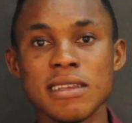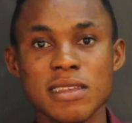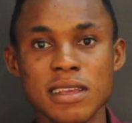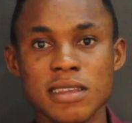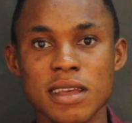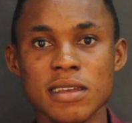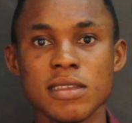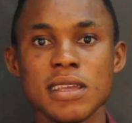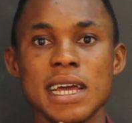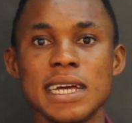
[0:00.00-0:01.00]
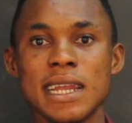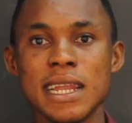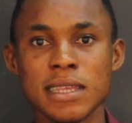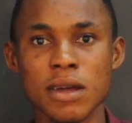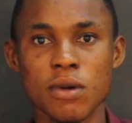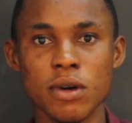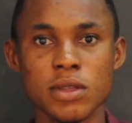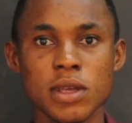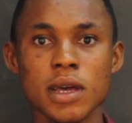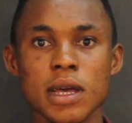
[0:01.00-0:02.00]
ancestors and lesser
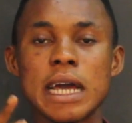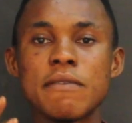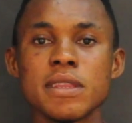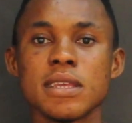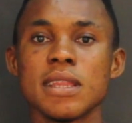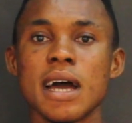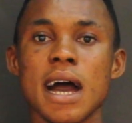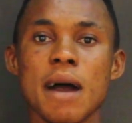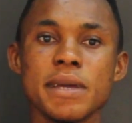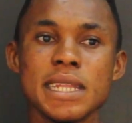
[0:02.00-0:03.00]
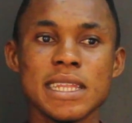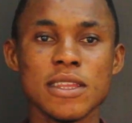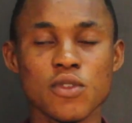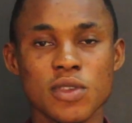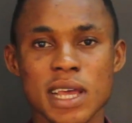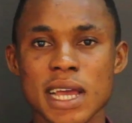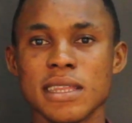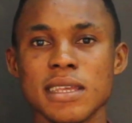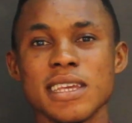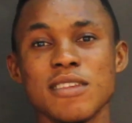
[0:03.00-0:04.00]
gods. Everything that happened in the
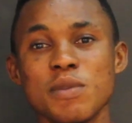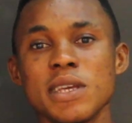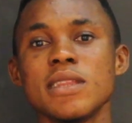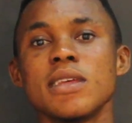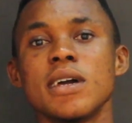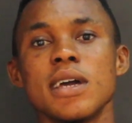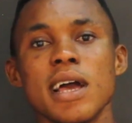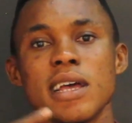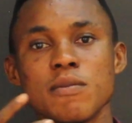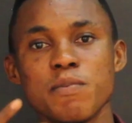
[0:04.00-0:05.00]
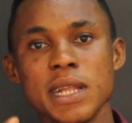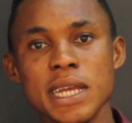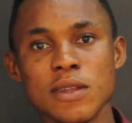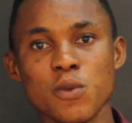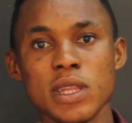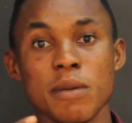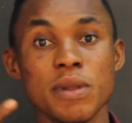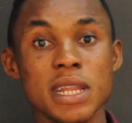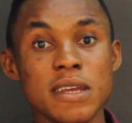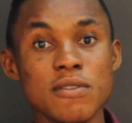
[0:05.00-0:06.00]
society is being explained with
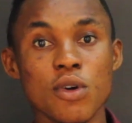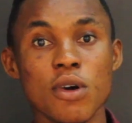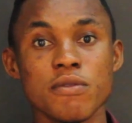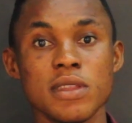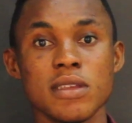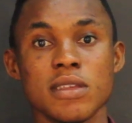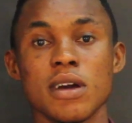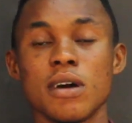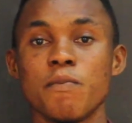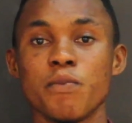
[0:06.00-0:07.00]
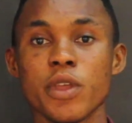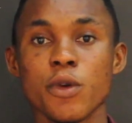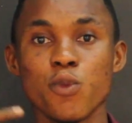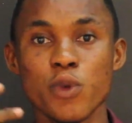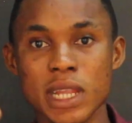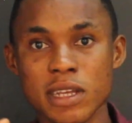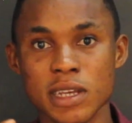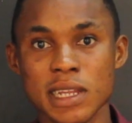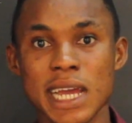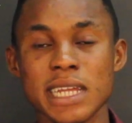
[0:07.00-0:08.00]
the beliefs of this
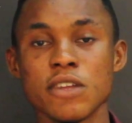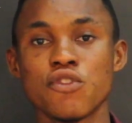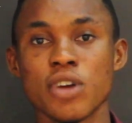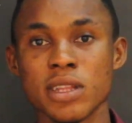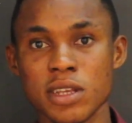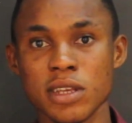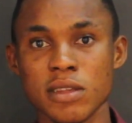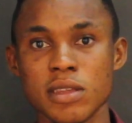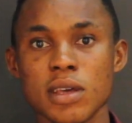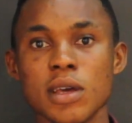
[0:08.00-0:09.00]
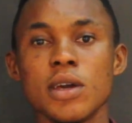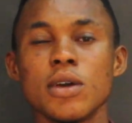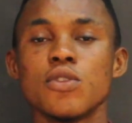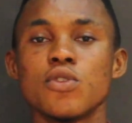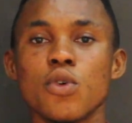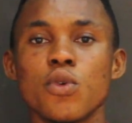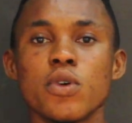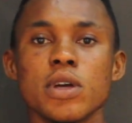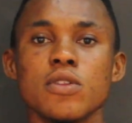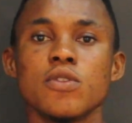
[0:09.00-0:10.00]
religion and the traditions.
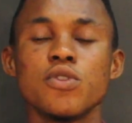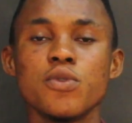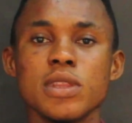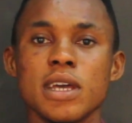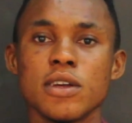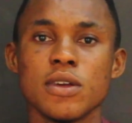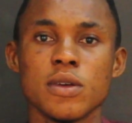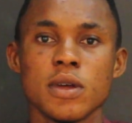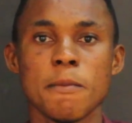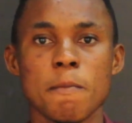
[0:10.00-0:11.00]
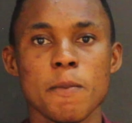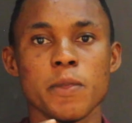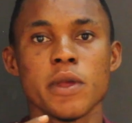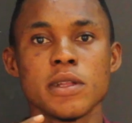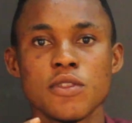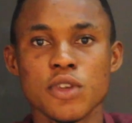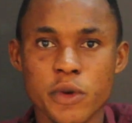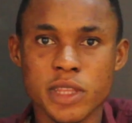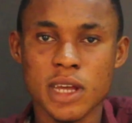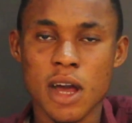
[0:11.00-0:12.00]
So during the
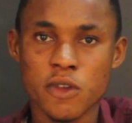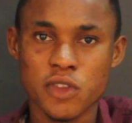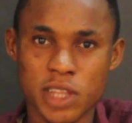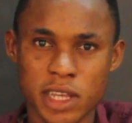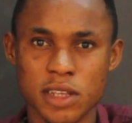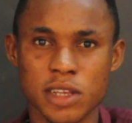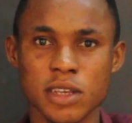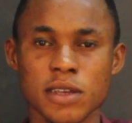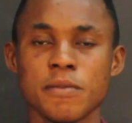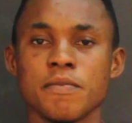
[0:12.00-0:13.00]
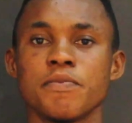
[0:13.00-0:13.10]
theoretical stage,